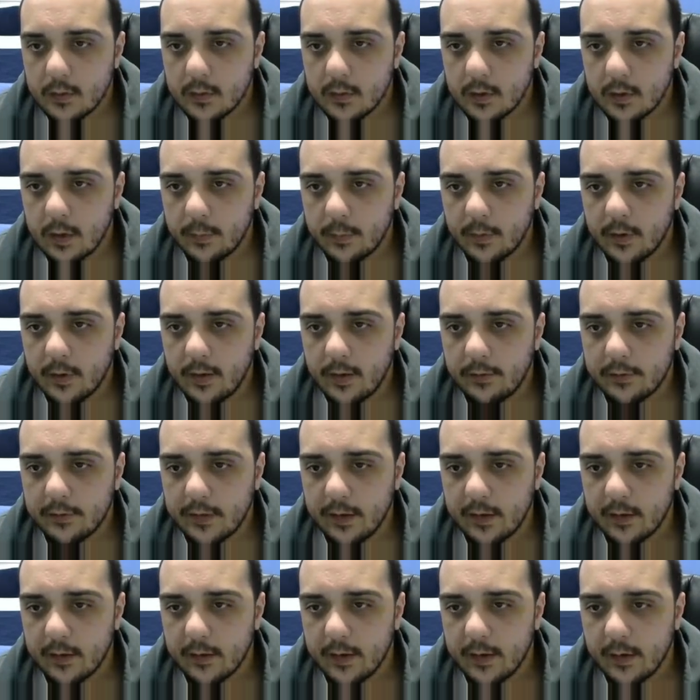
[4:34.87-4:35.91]
I'm gonna have to
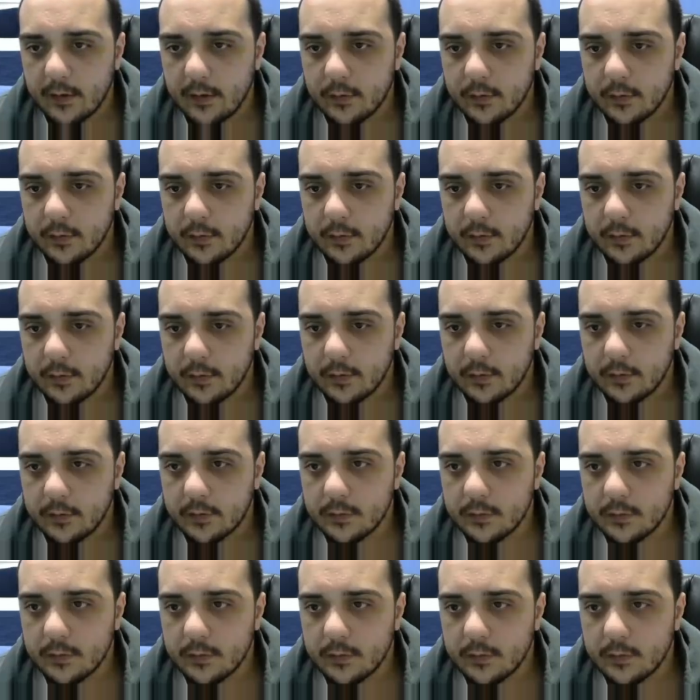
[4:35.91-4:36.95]
get a good
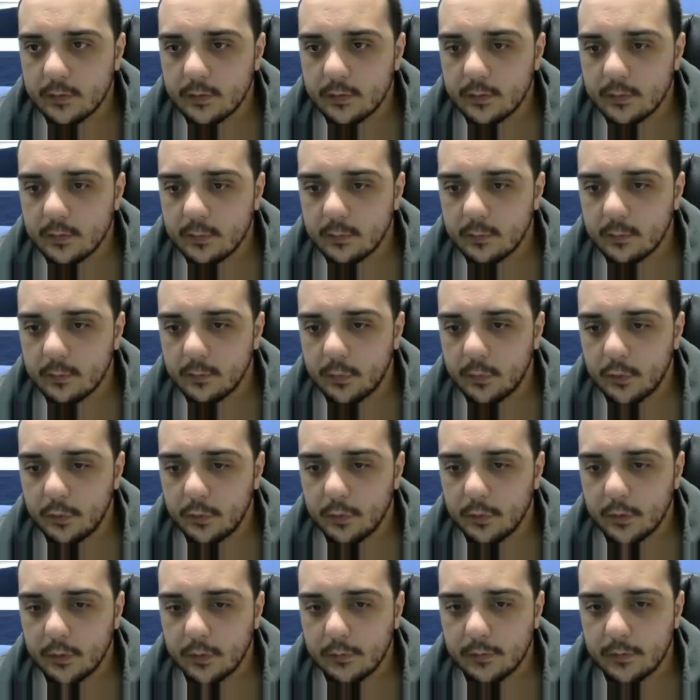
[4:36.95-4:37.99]
blue
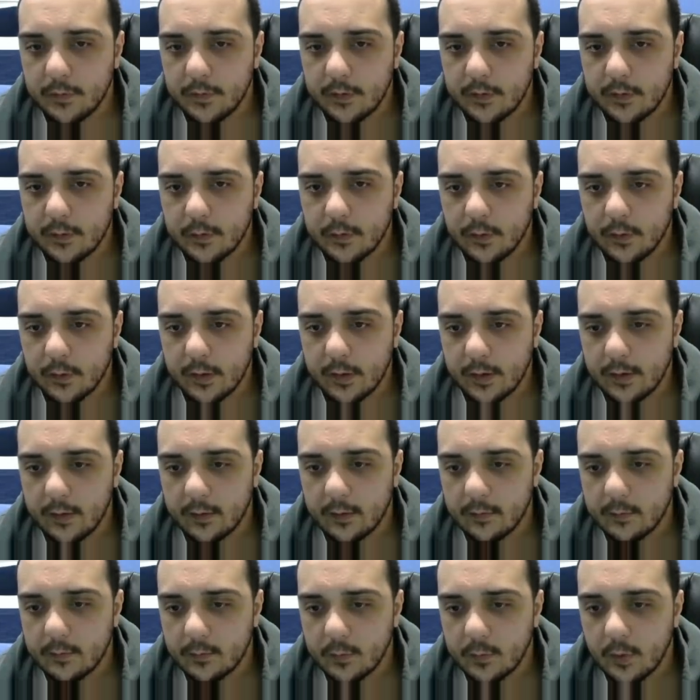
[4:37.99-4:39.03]
one off here. Okay,
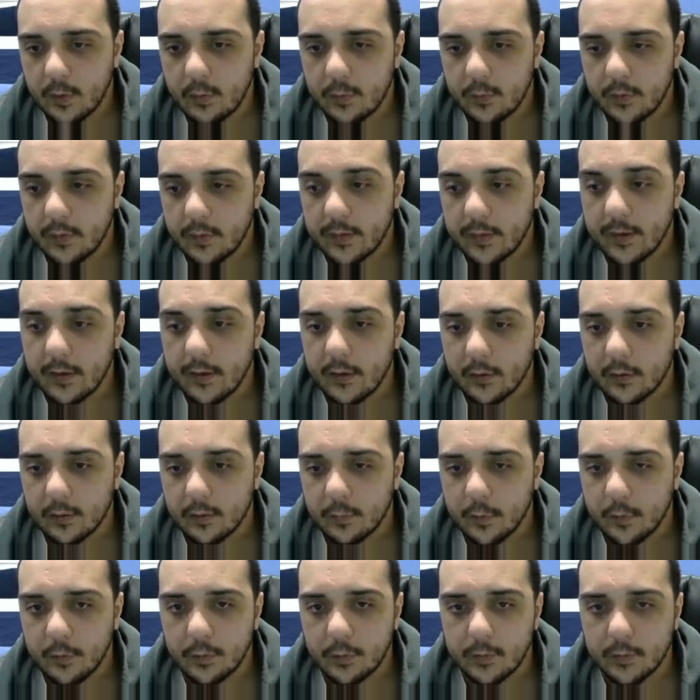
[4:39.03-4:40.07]
well, we're not getting a
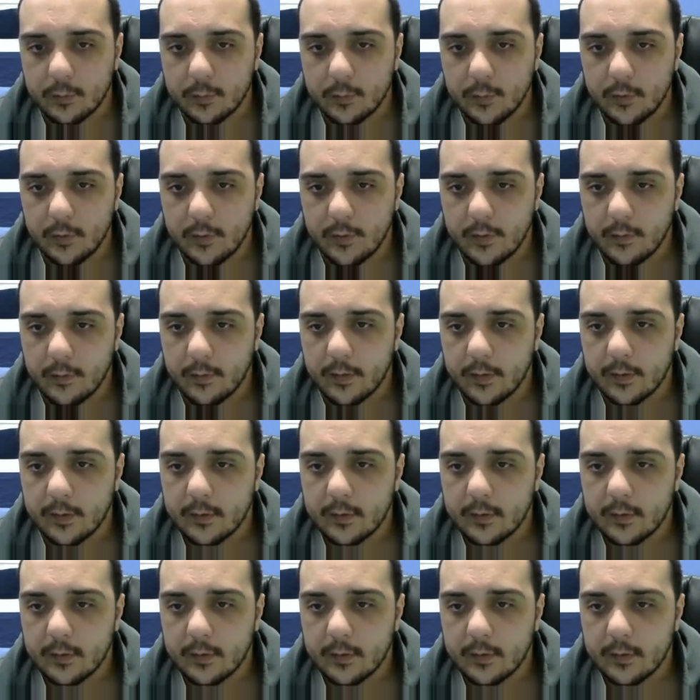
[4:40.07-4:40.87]
good blue one, put it that way.